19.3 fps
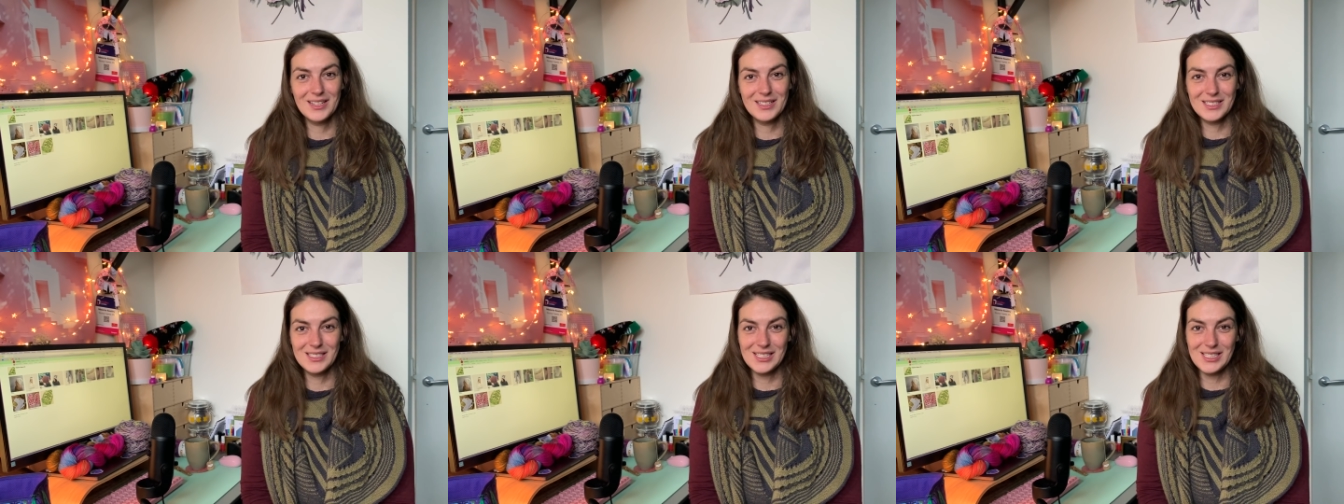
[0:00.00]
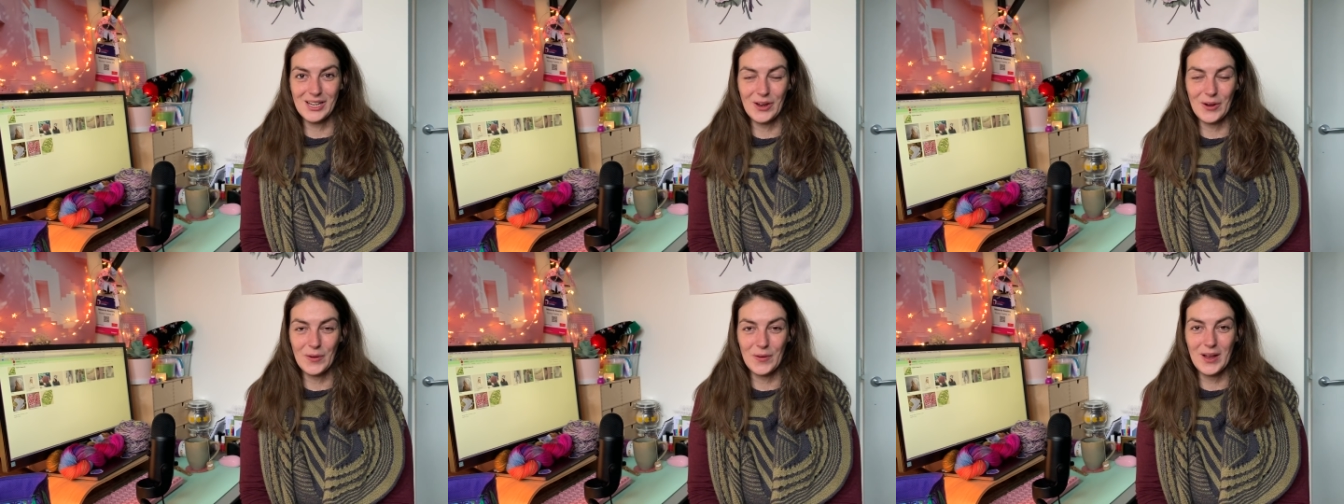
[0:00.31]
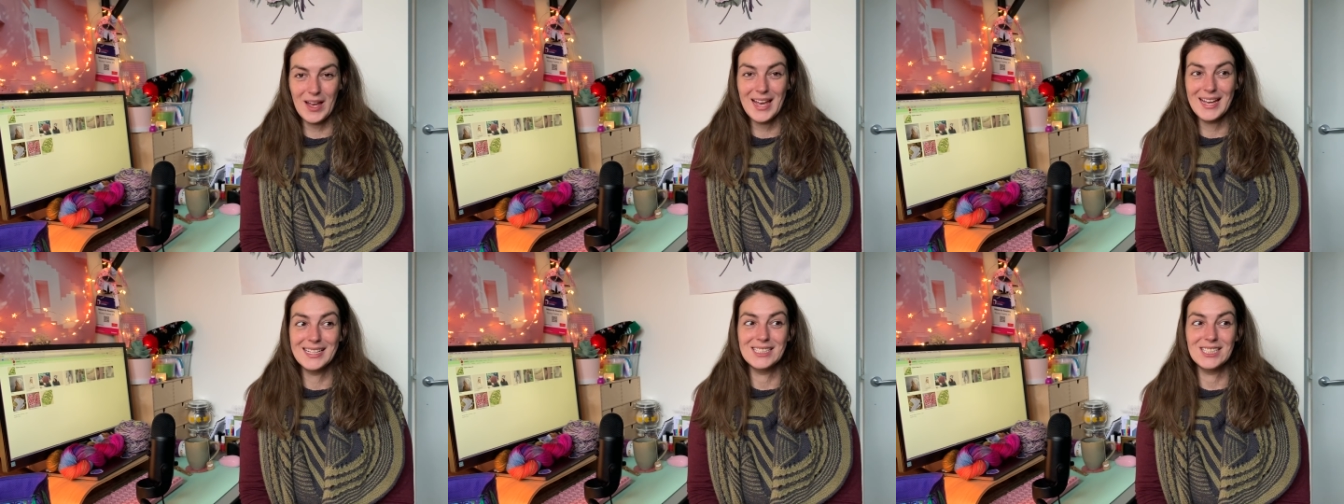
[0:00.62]
So
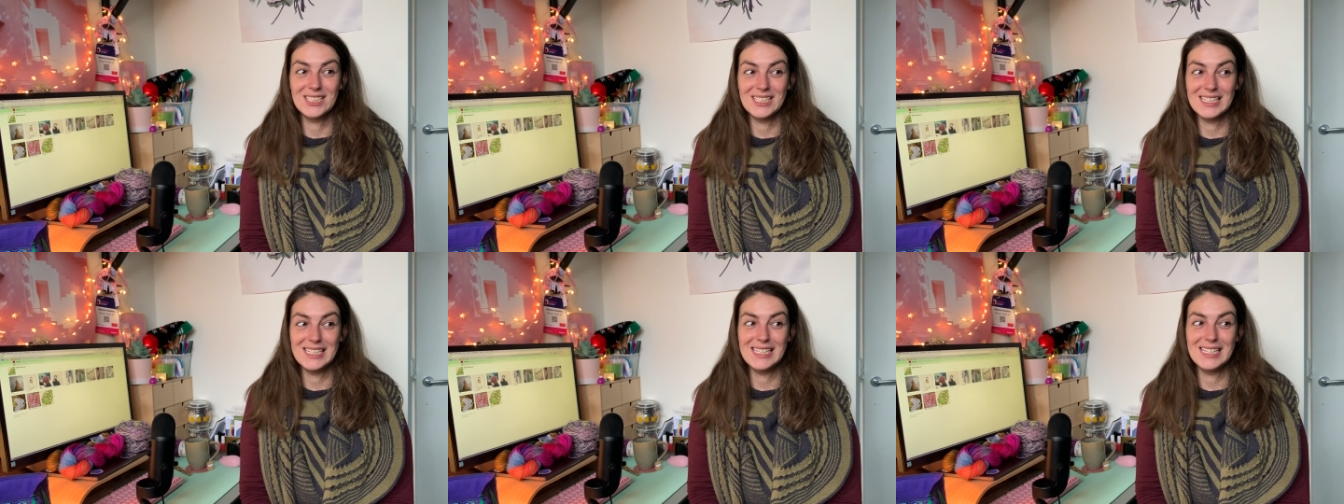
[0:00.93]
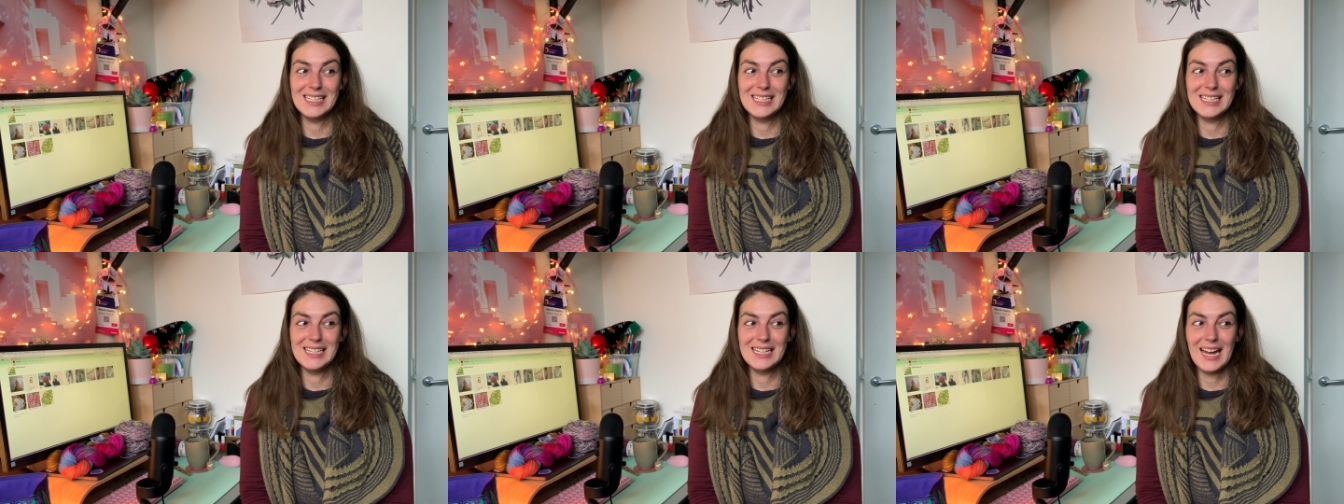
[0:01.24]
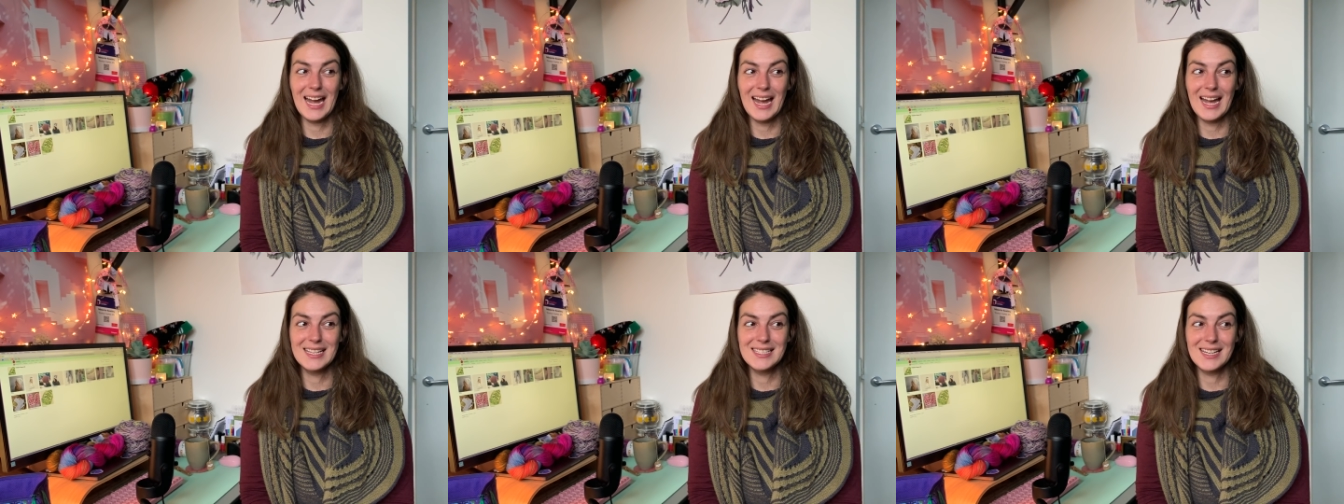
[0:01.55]
she
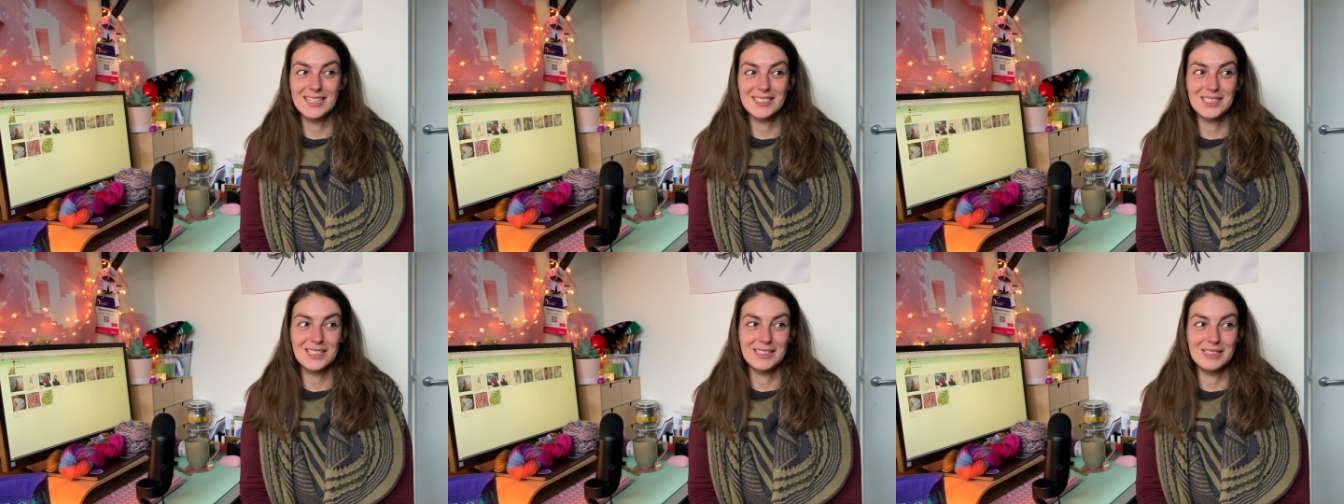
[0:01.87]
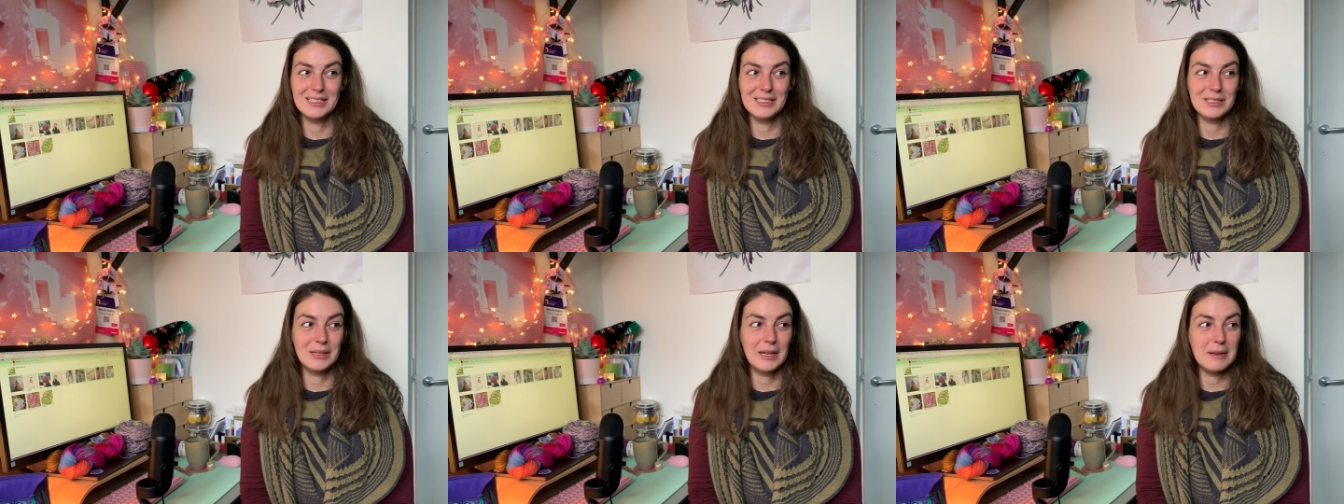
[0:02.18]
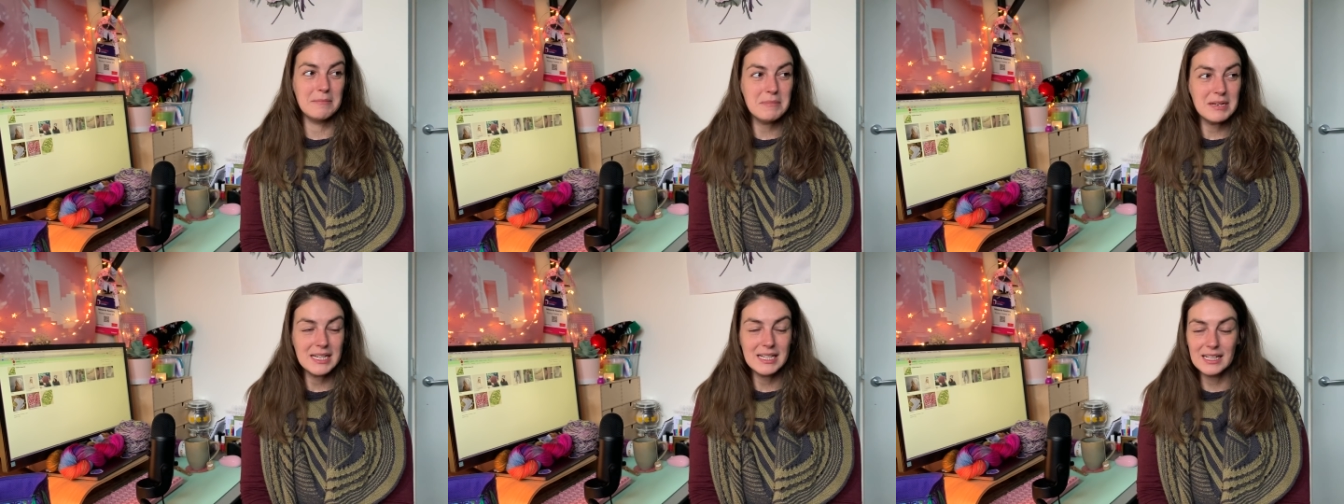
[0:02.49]
has actually
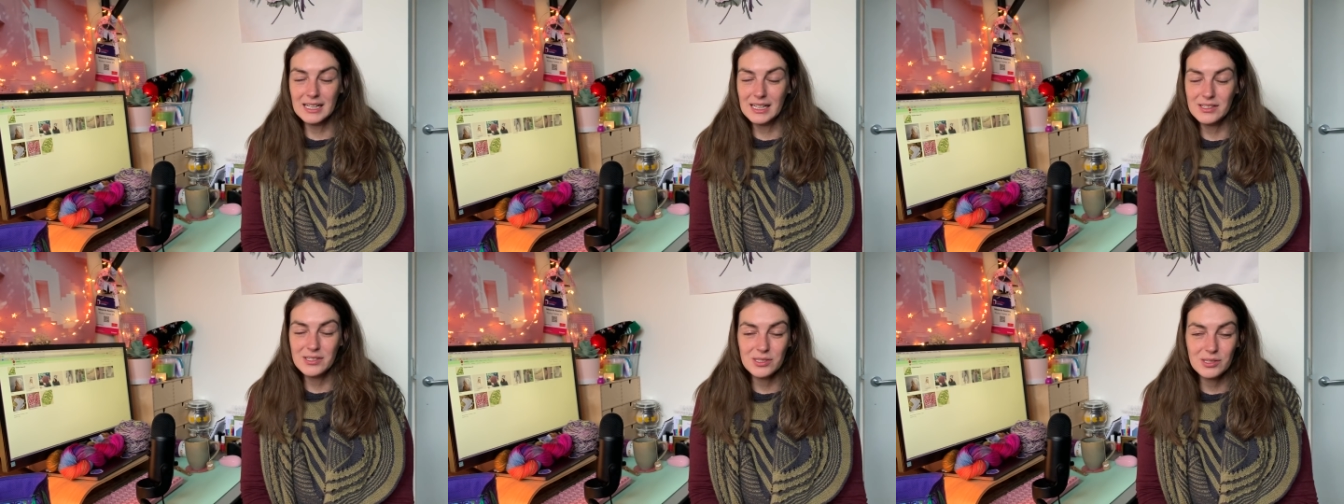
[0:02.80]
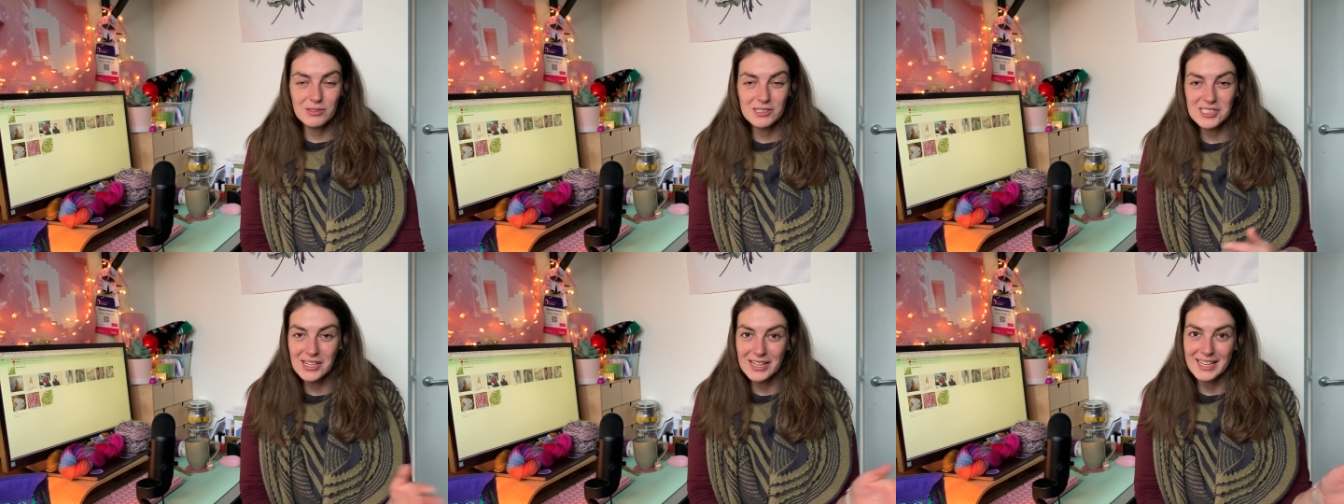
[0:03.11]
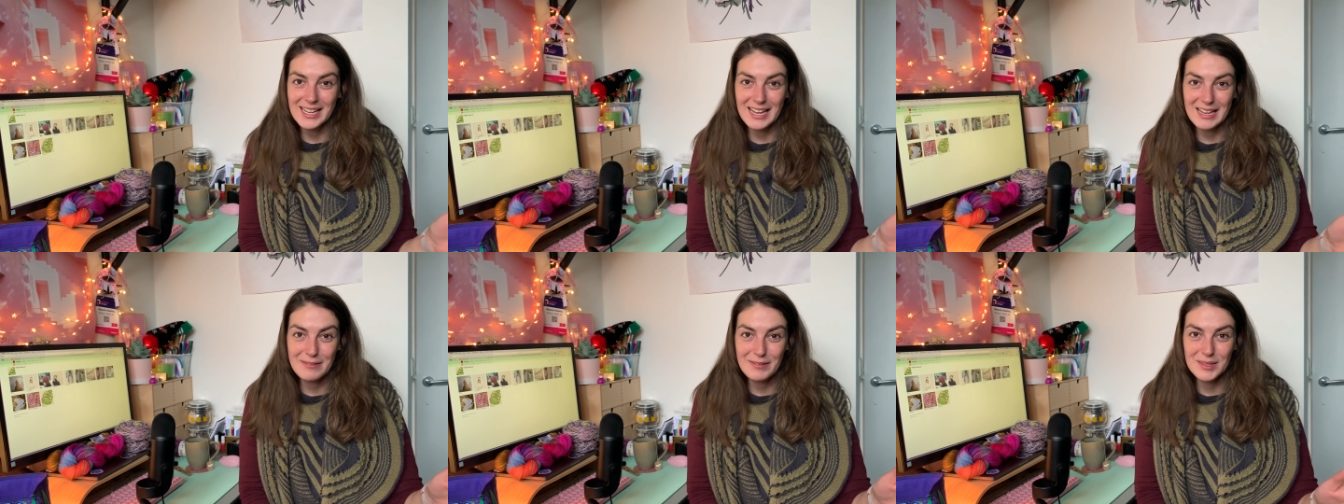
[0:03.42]
immediately, as soon as I
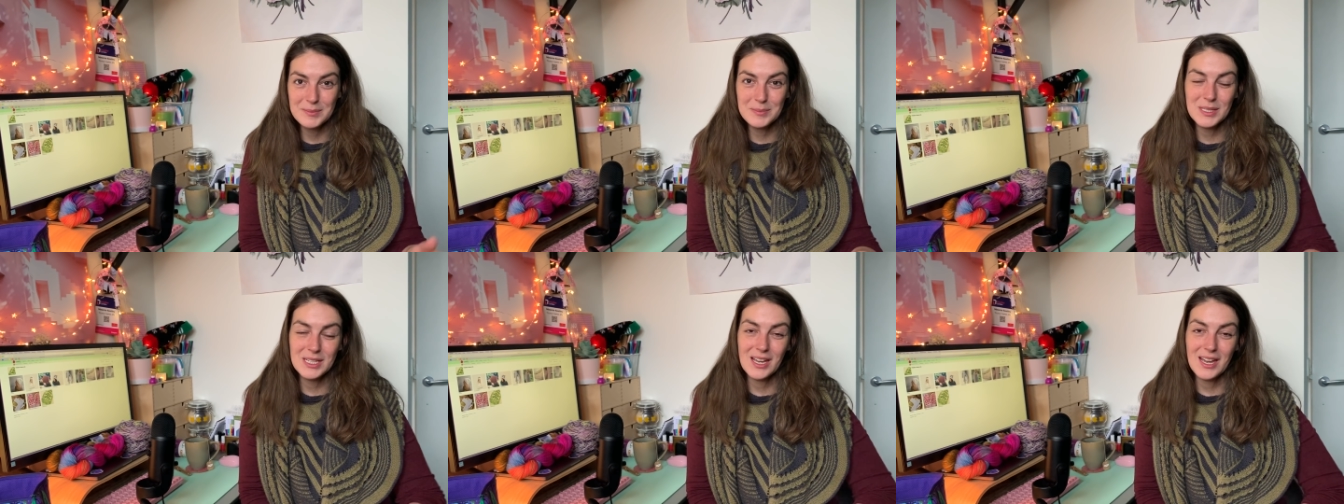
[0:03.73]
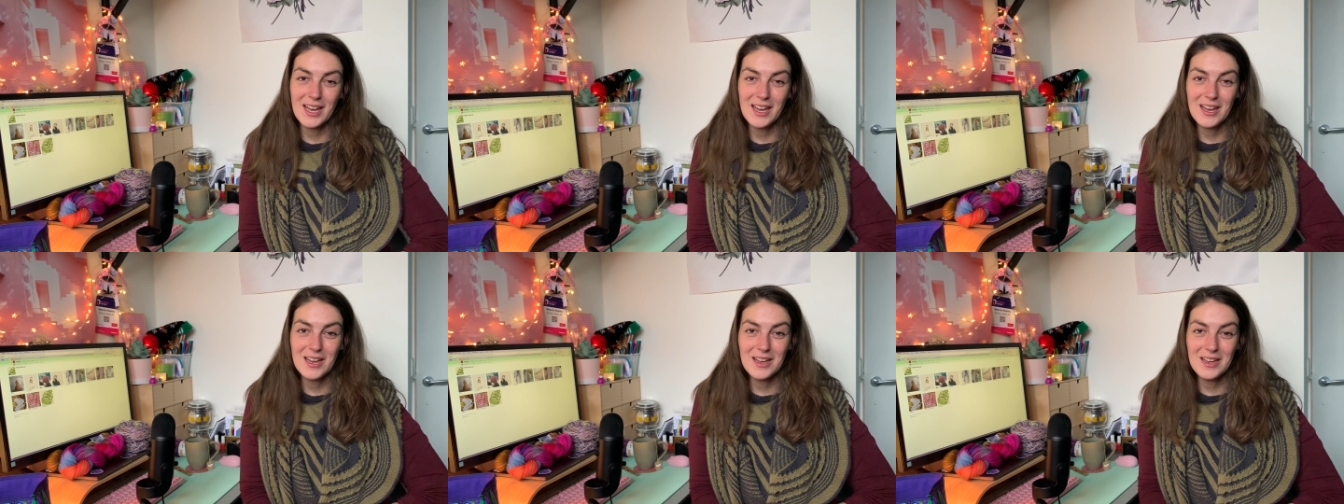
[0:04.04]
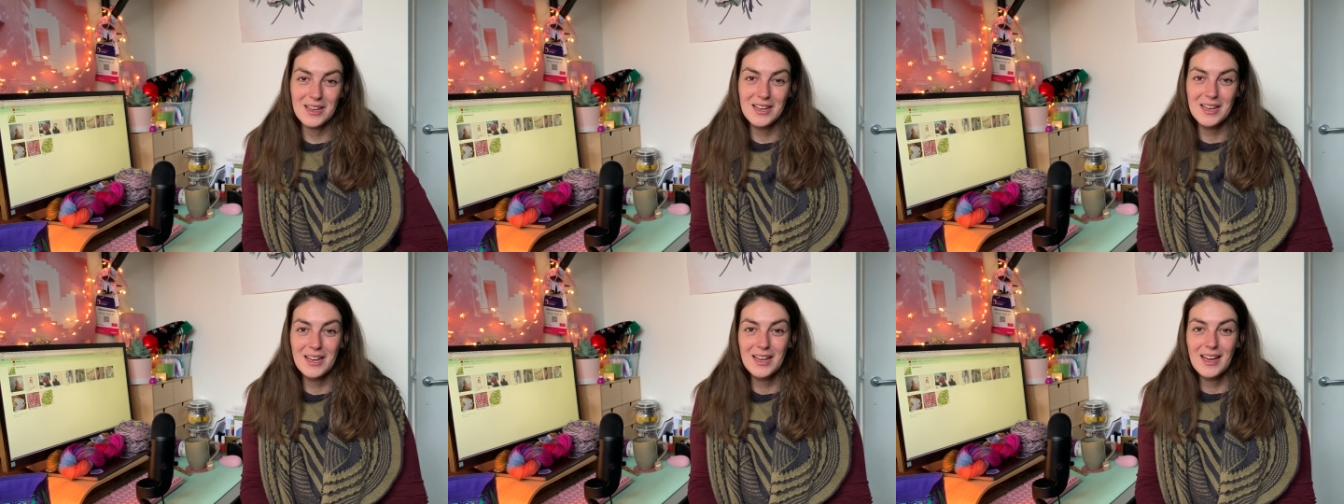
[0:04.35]
gave them to her